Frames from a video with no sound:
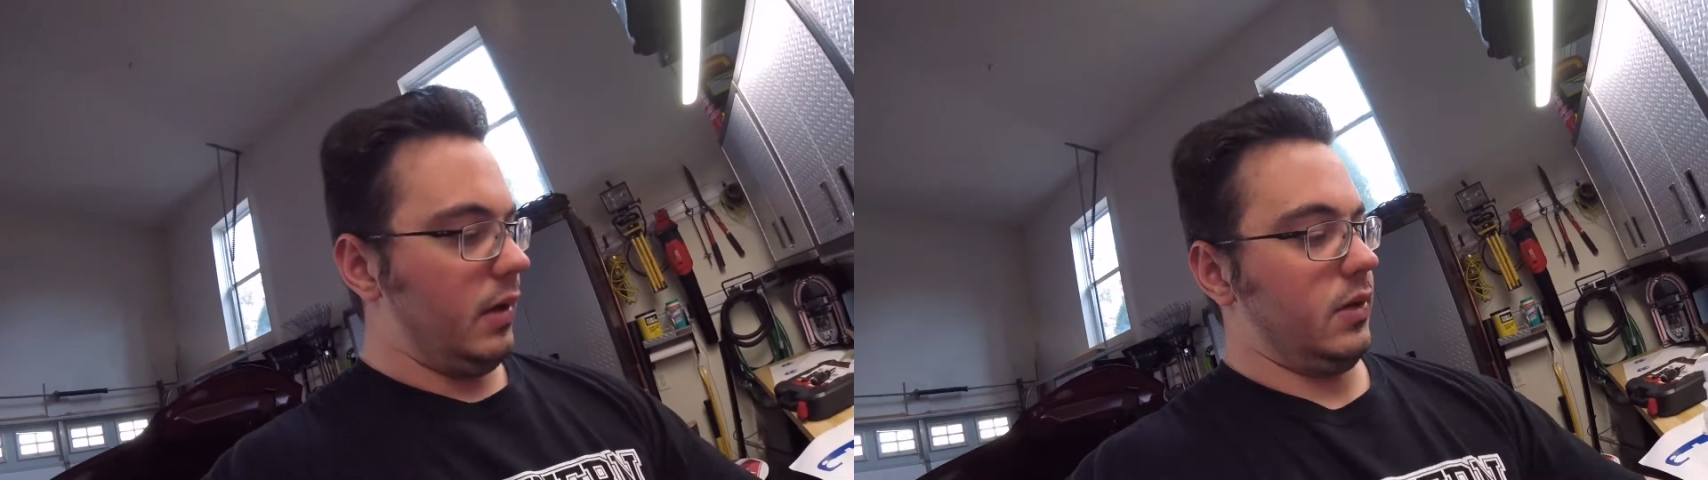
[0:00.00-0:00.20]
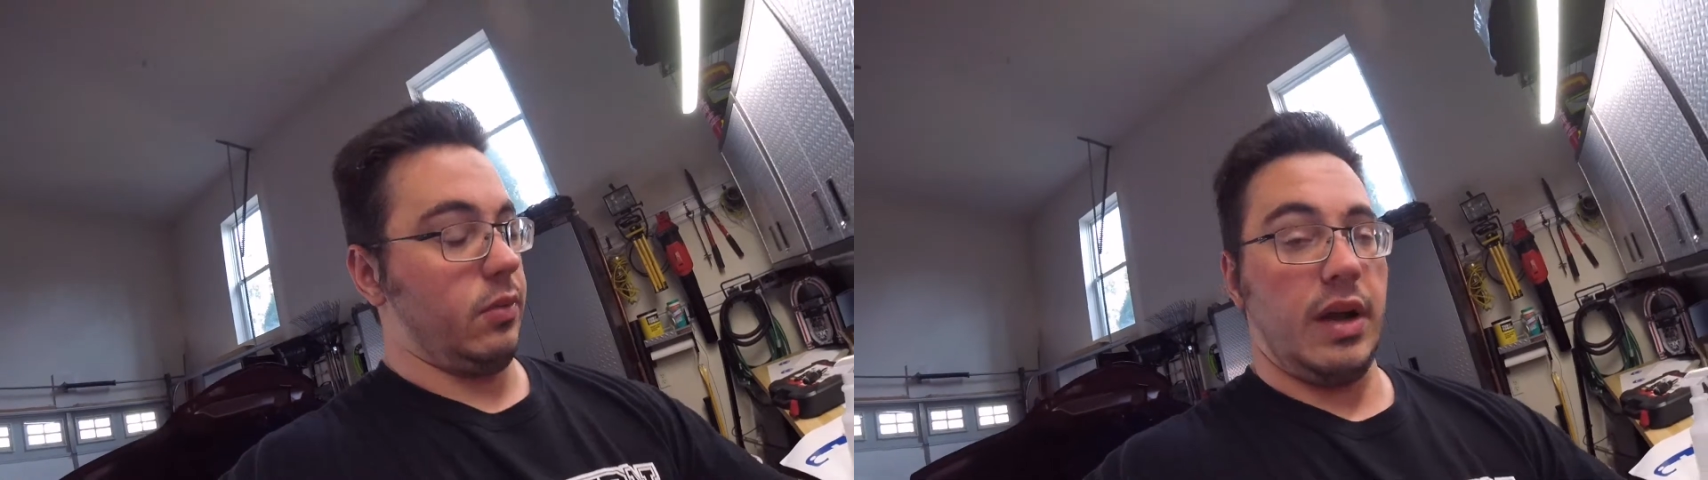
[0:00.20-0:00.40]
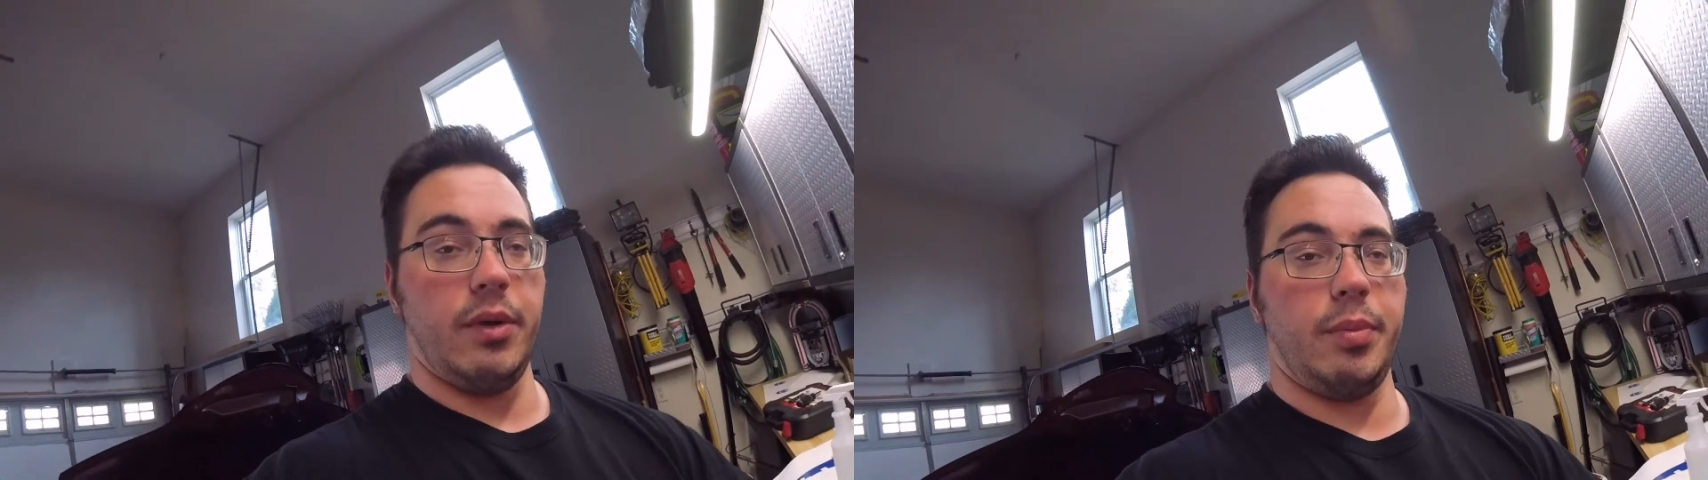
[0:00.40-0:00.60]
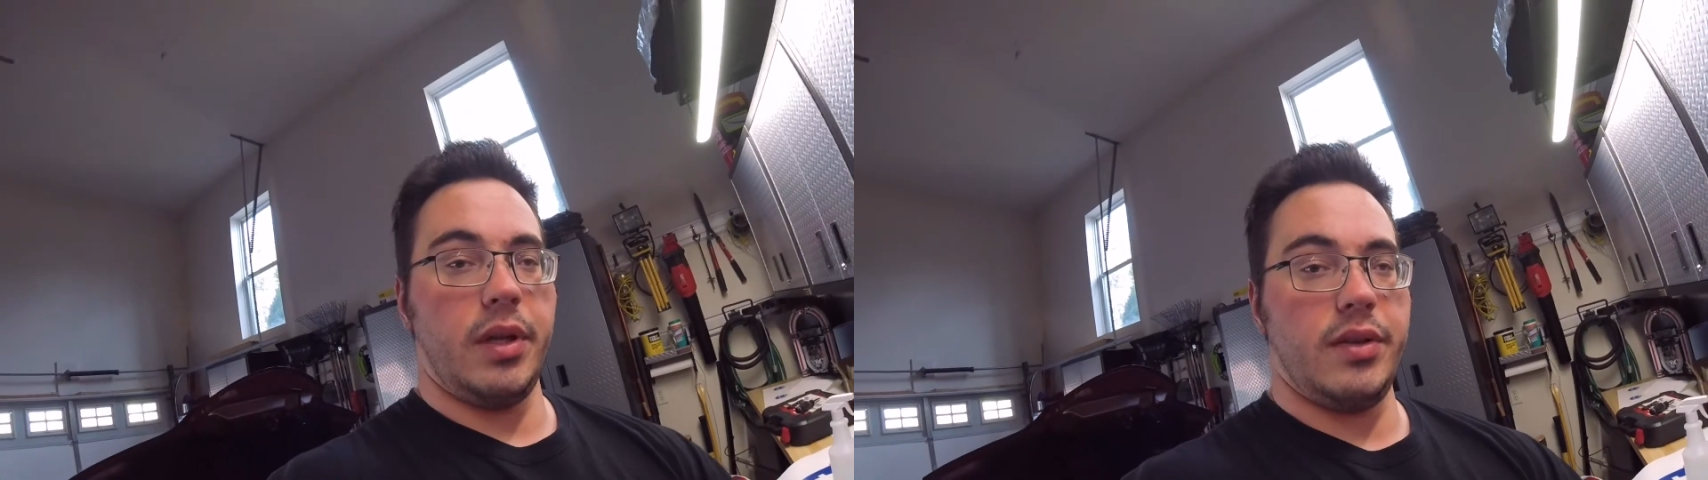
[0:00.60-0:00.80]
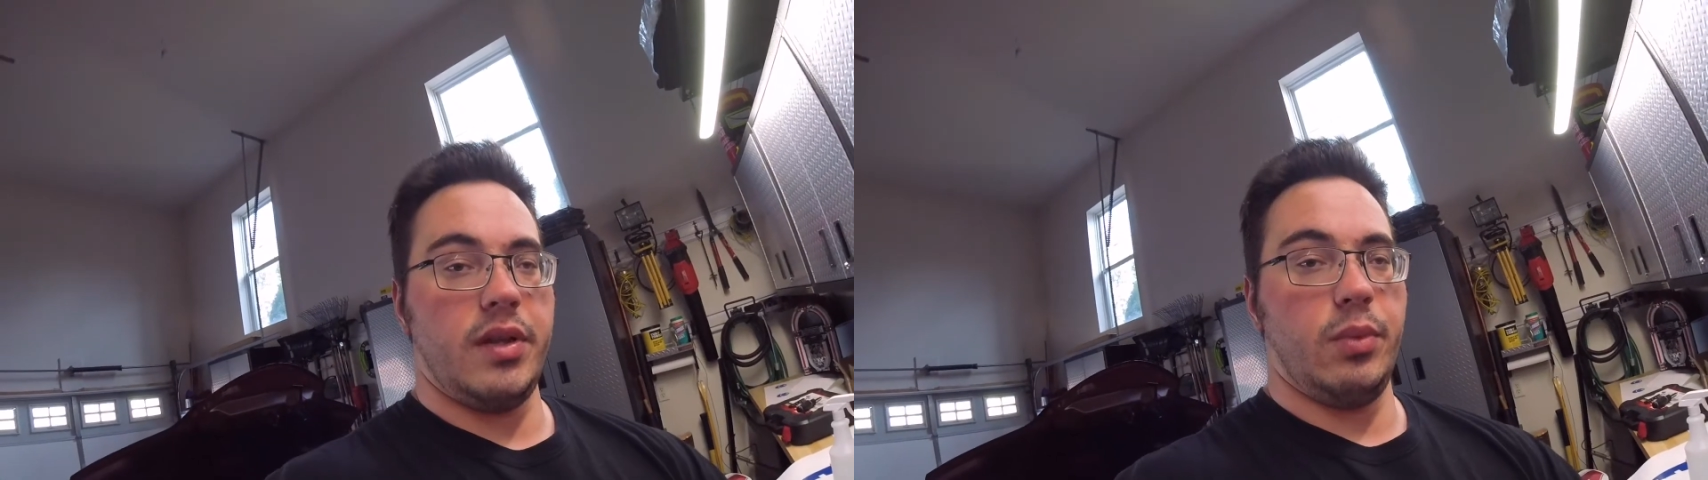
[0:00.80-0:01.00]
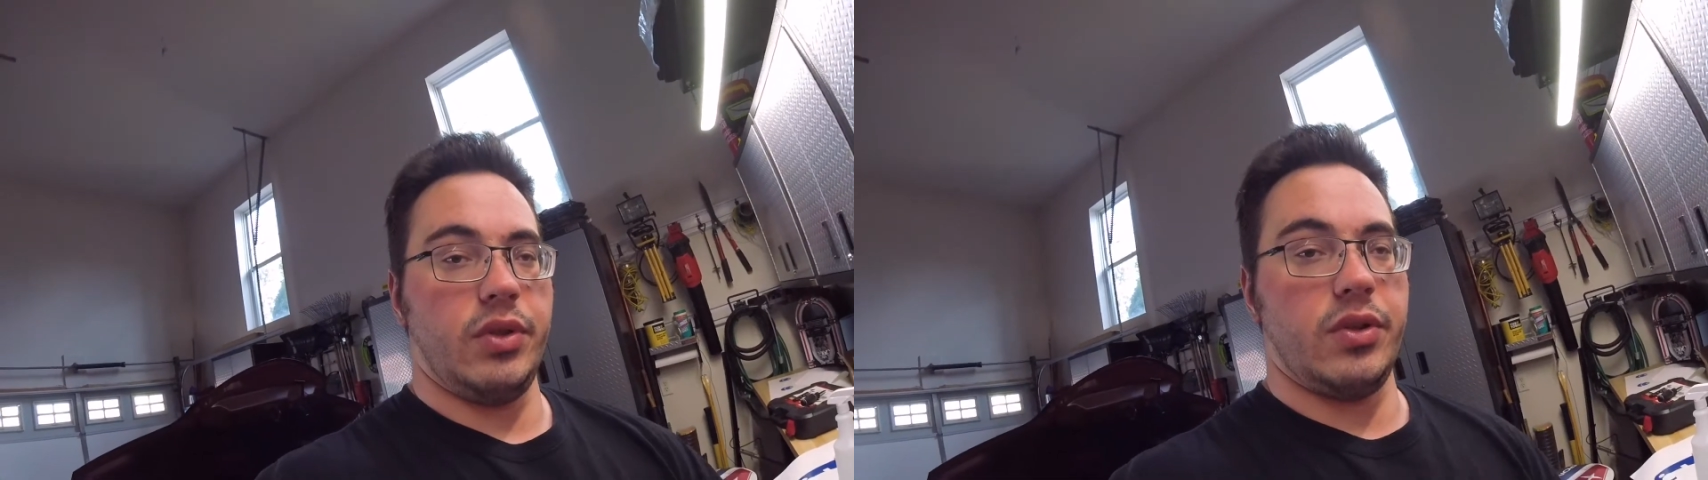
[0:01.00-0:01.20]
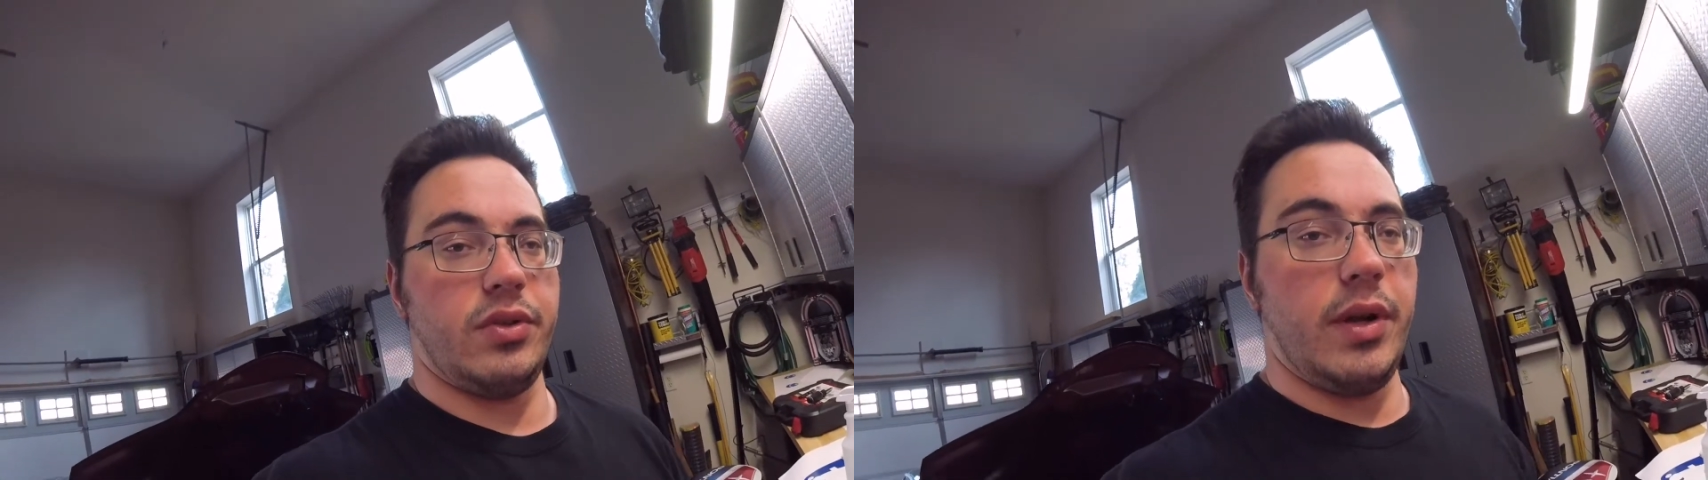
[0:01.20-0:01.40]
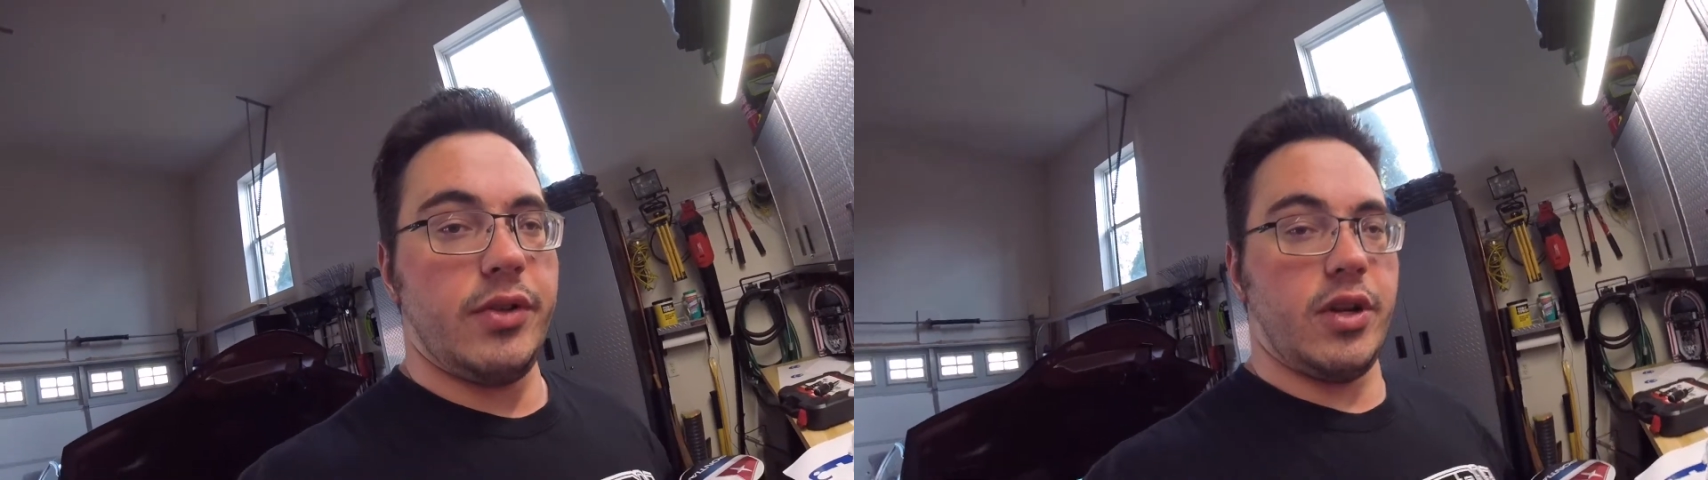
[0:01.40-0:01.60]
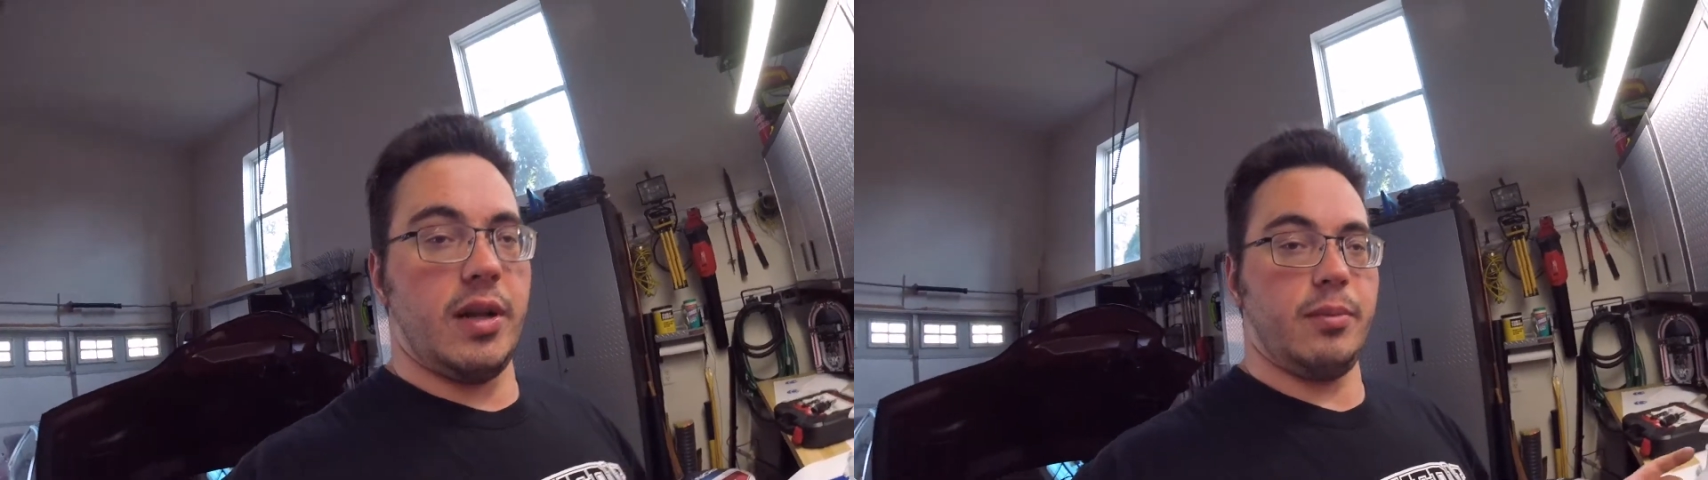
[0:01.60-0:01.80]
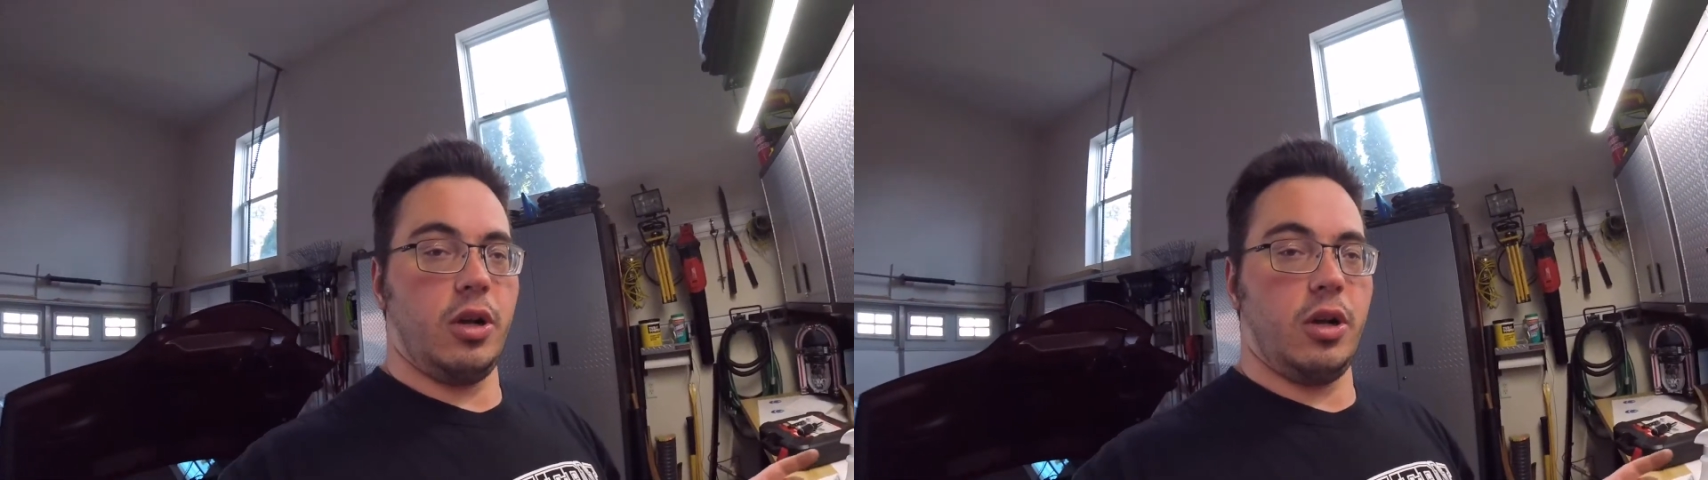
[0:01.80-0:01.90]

So I replaced them with the straight shot